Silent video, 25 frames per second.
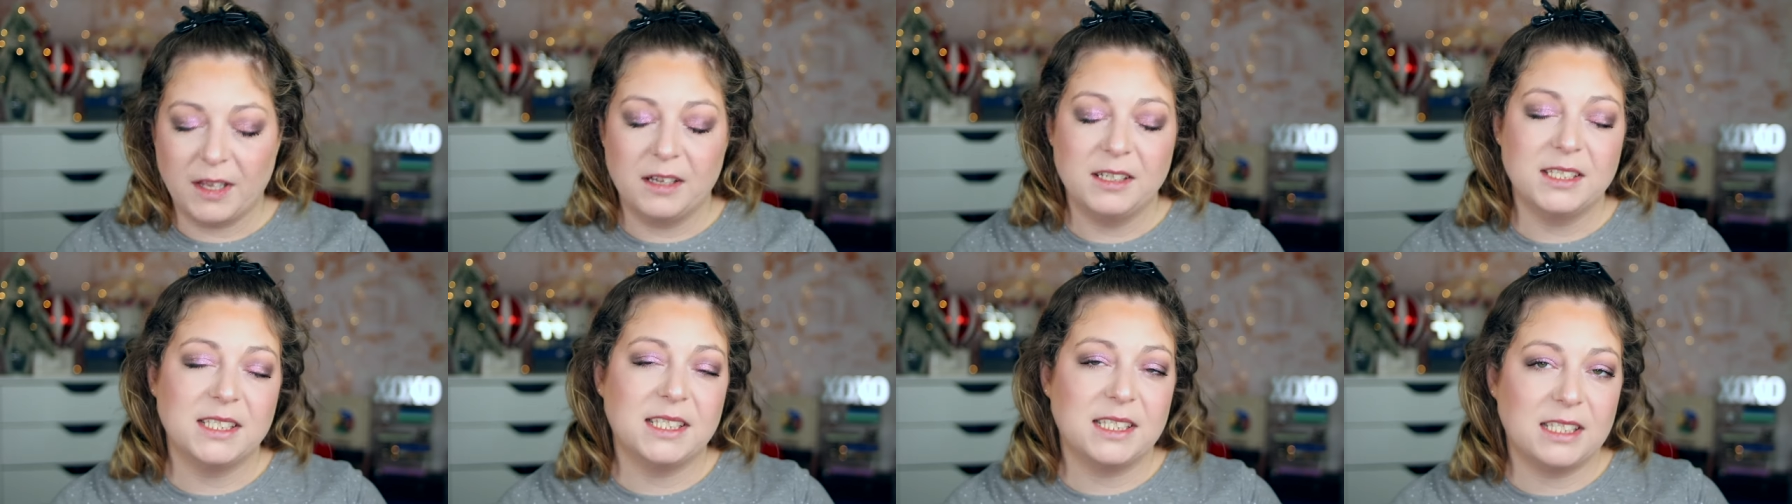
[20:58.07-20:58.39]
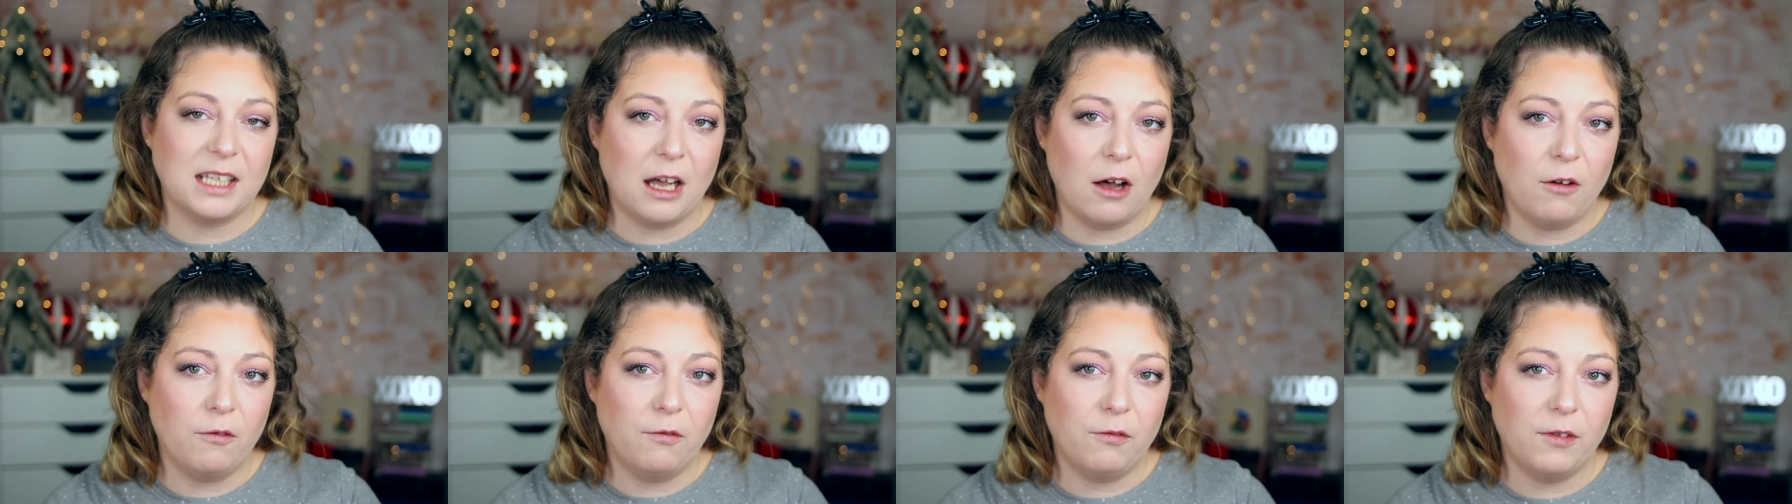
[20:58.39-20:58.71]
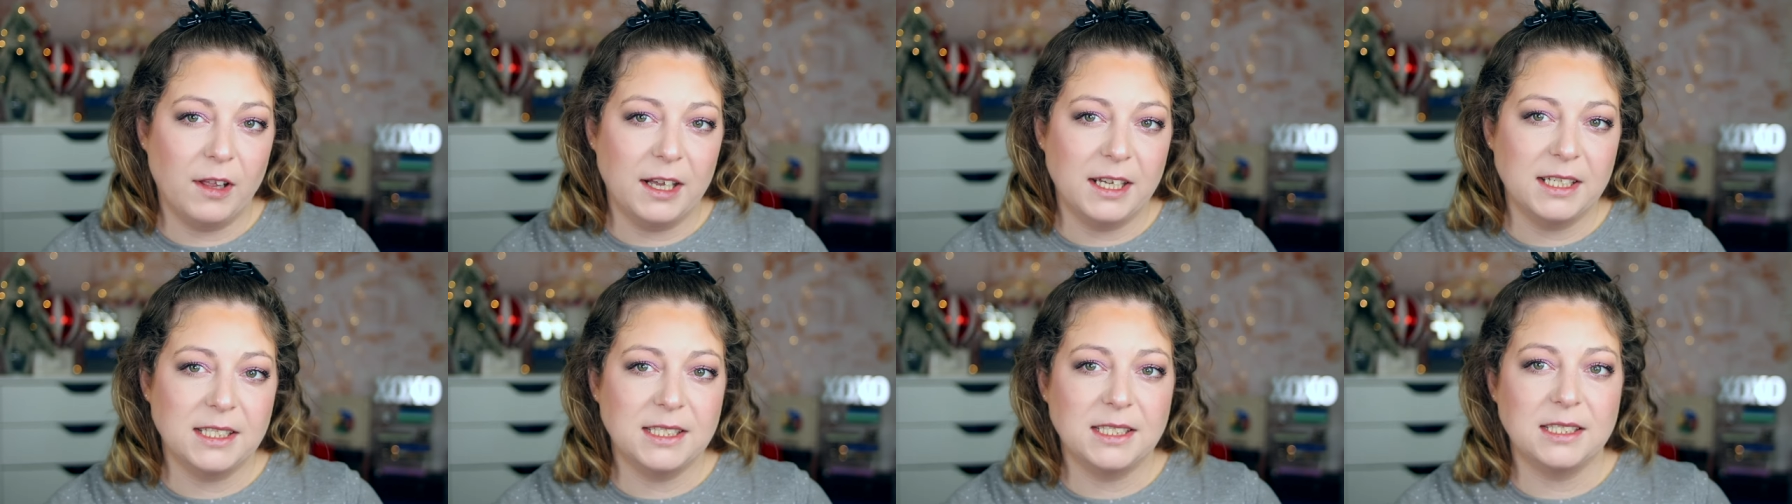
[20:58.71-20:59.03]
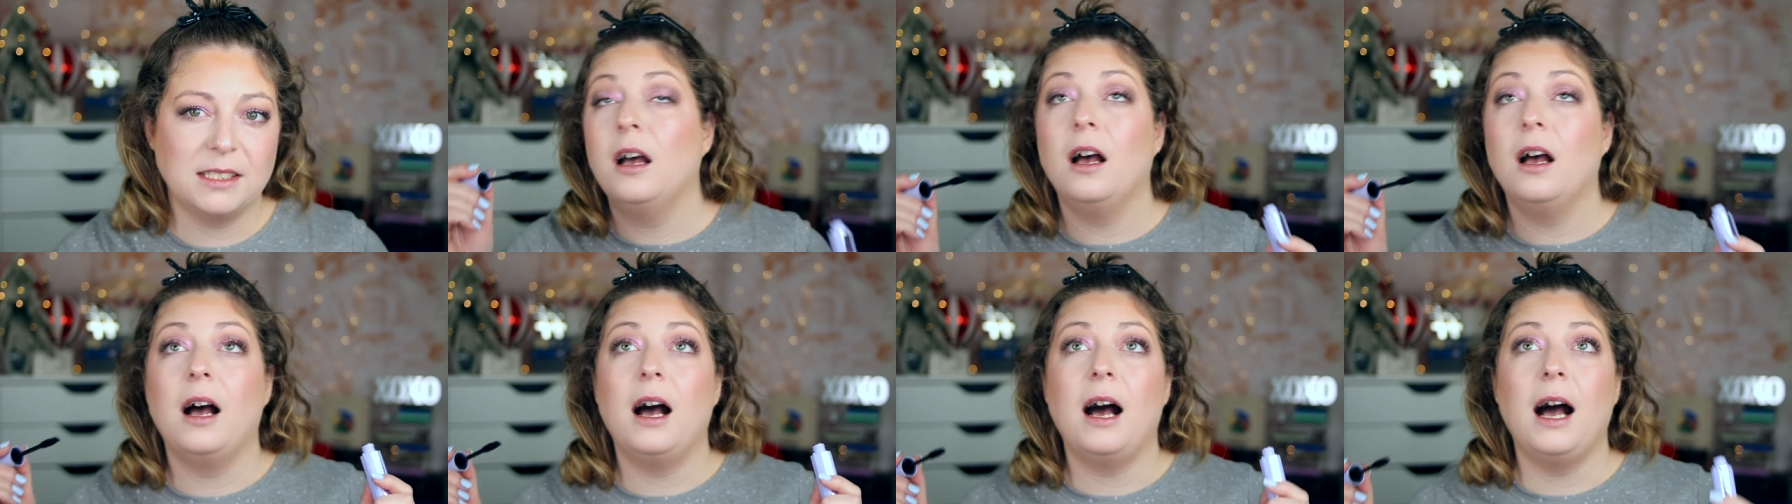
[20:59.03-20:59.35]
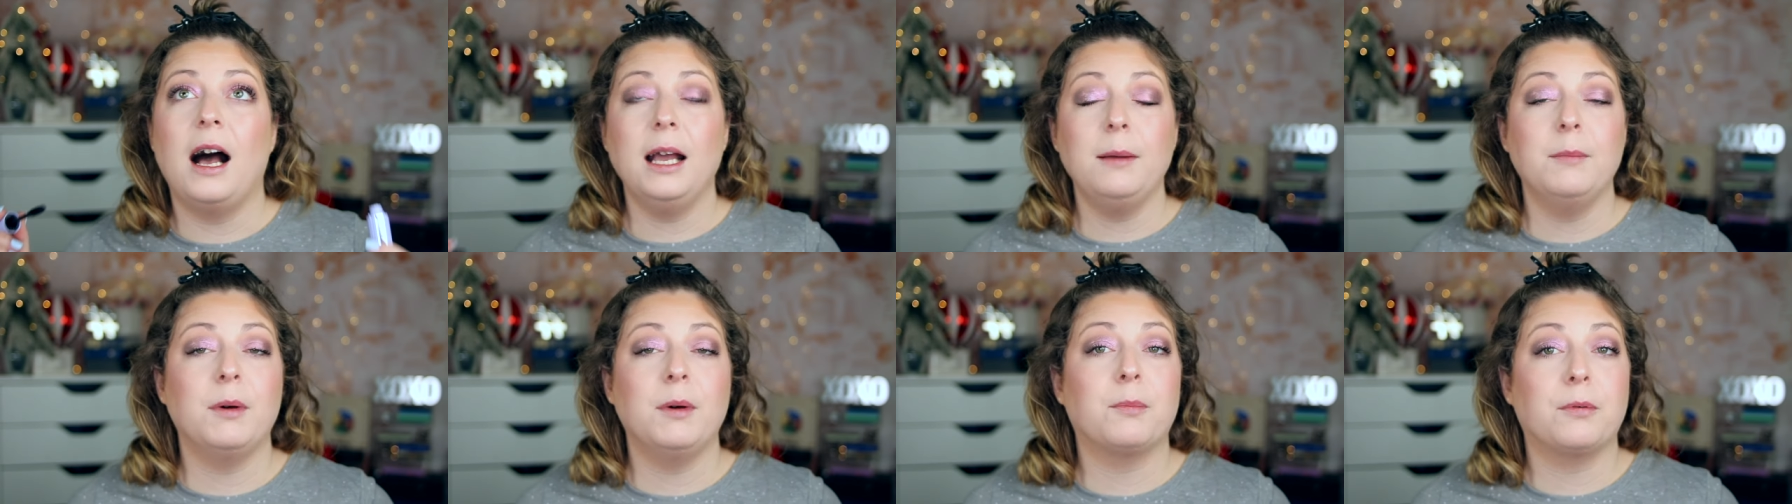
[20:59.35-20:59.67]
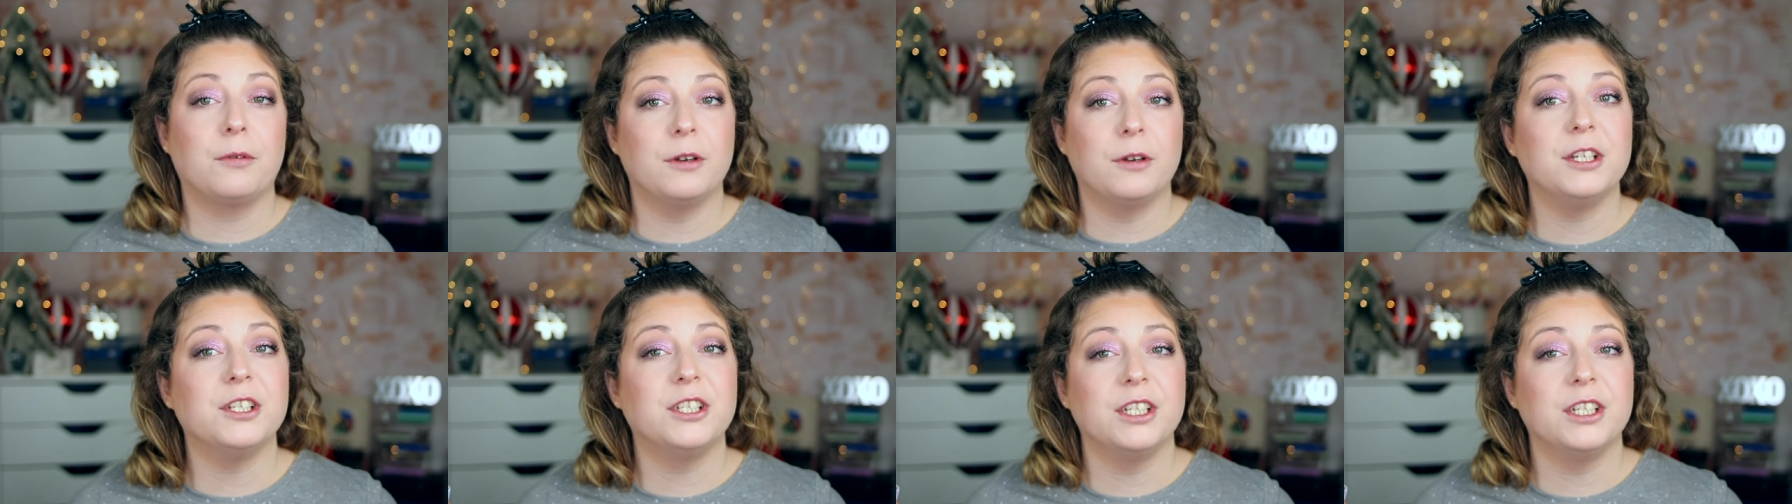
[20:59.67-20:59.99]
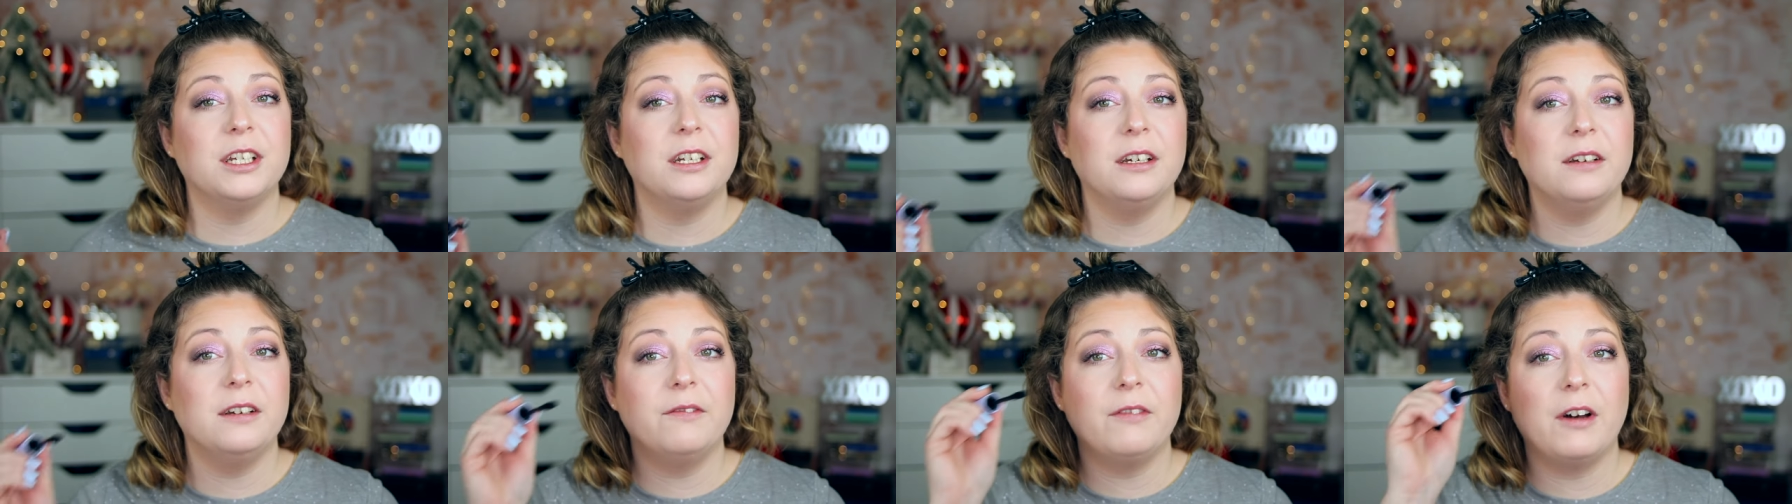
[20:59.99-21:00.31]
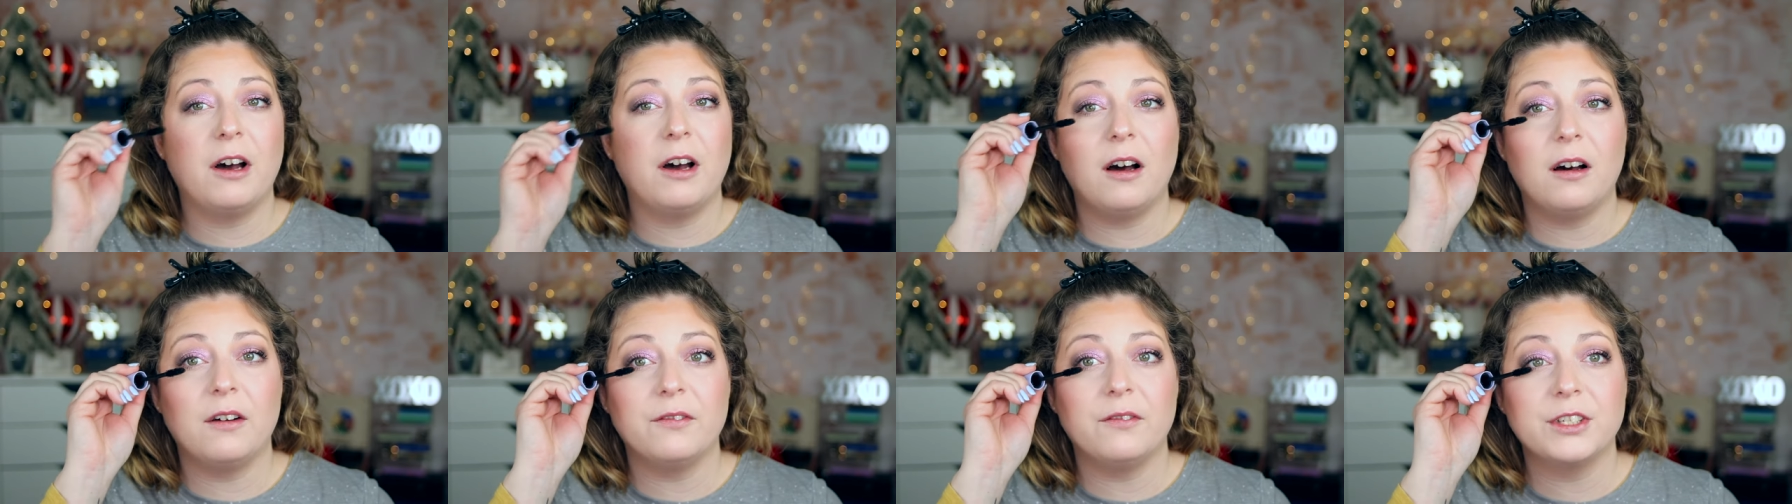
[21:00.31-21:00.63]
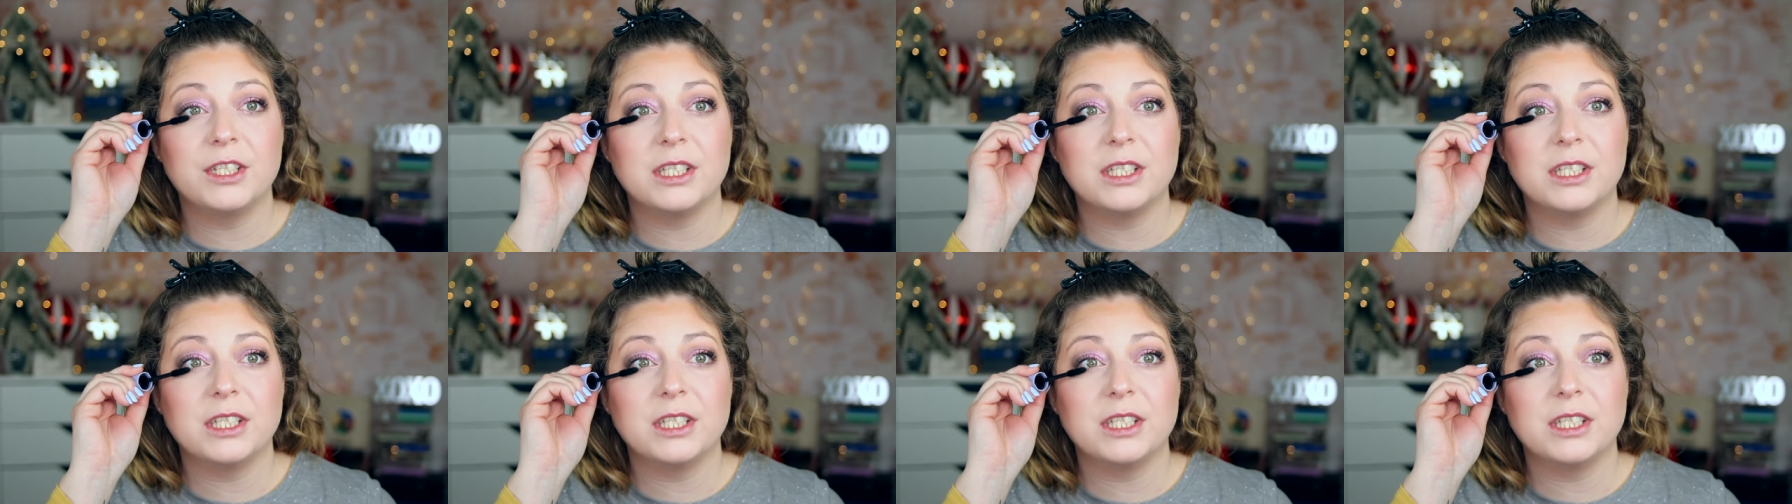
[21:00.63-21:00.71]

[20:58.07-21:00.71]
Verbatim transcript: selfless. I'm appreciative of